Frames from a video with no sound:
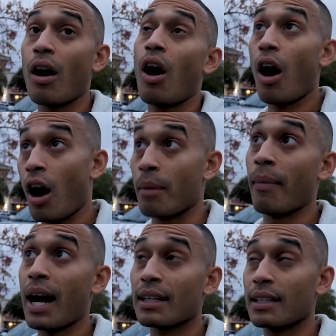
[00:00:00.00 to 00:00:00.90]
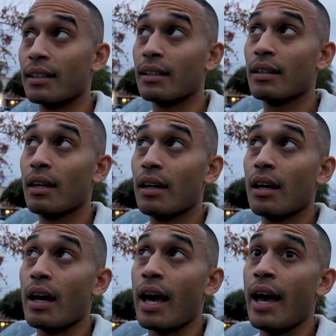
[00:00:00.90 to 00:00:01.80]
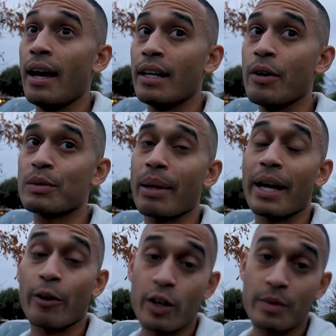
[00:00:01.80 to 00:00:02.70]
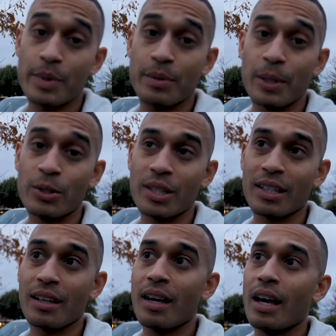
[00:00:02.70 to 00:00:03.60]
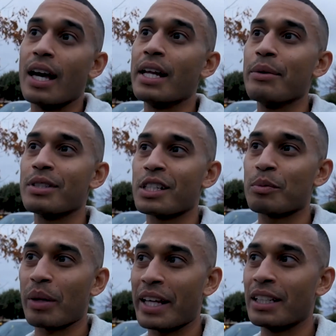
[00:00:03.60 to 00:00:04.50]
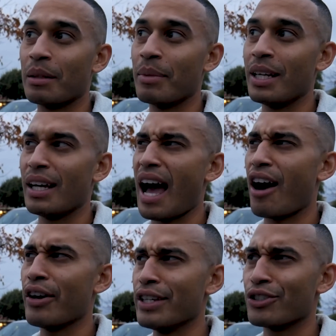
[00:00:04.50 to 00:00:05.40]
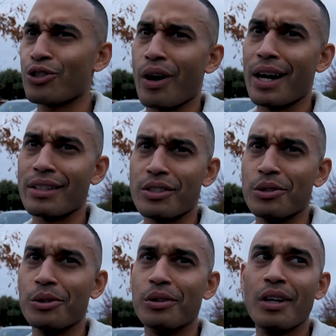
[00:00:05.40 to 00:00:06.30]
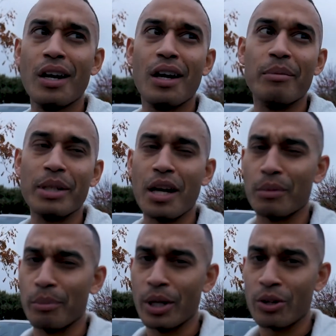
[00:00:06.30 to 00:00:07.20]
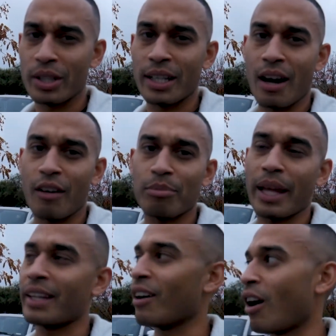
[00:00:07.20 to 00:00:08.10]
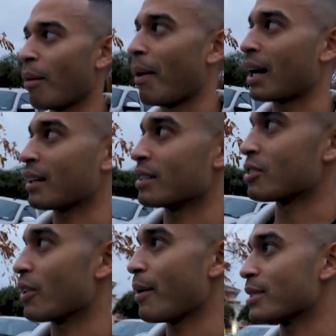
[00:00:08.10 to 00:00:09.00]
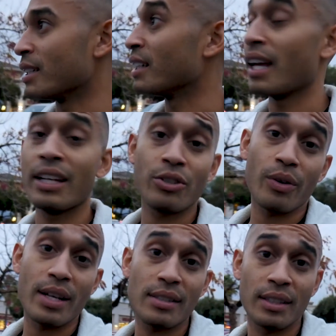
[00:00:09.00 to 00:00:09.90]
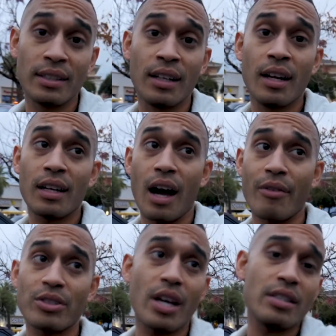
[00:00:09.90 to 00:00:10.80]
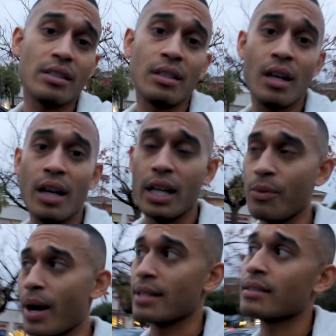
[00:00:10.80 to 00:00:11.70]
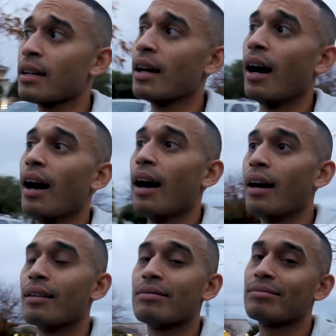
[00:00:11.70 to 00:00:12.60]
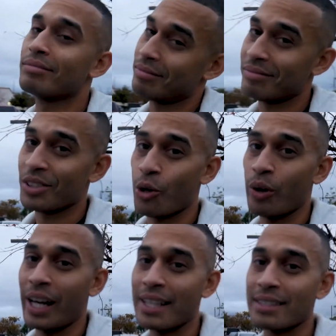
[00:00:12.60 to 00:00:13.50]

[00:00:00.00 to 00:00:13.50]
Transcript: harmonica, and he was playing Christmas music, and he was explaining to me how he's trying to become a millionaire off playing the harmonica. So that was an interesting conversation. Anyways, Q&A